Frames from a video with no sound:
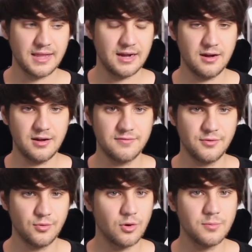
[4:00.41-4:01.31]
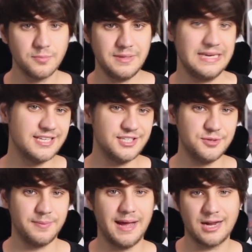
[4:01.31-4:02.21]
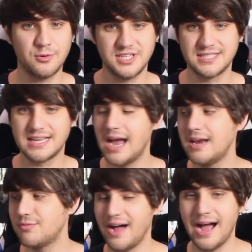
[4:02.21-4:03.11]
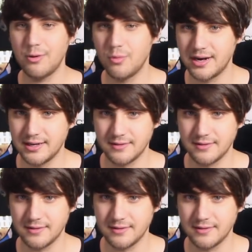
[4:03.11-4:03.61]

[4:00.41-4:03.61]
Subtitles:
of normal Pikachu back, which is kind of what I wanted in